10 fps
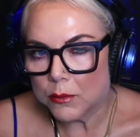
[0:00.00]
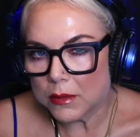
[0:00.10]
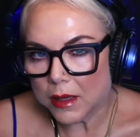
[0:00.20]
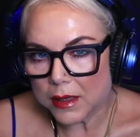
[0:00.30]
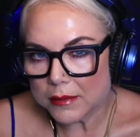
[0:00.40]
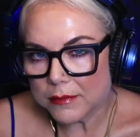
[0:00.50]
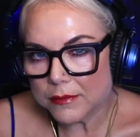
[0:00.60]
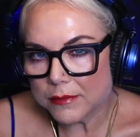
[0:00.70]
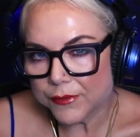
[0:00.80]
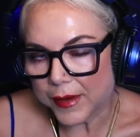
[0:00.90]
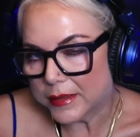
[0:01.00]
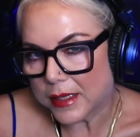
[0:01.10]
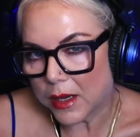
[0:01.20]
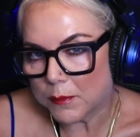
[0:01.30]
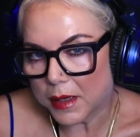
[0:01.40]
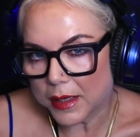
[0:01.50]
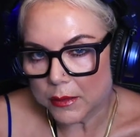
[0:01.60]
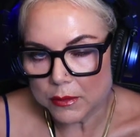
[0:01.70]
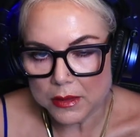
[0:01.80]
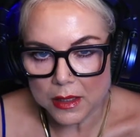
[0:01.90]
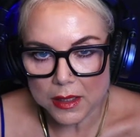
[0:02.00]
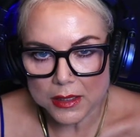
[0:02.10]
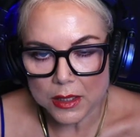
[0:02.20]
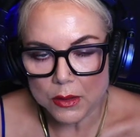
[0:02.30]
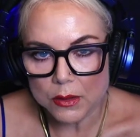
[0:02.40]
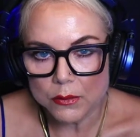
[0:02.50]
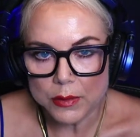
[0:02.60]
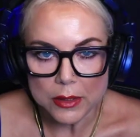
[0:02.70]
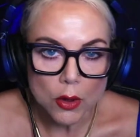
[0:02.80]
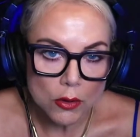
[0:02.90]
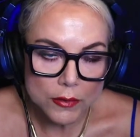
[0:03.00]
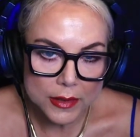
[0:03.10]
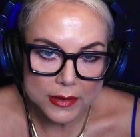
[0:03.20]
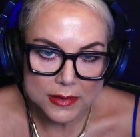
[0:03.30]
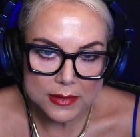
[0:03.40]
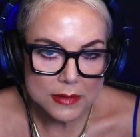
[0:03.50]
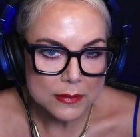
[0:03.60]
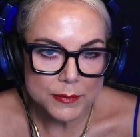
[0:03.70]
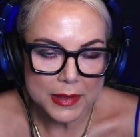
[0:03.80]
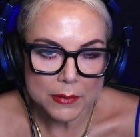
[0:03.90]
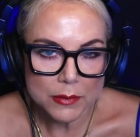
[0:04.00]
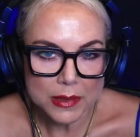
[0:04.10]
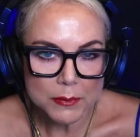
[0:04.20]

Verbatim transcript: we're not faked out by it we're not you know we know that it's but i really eh,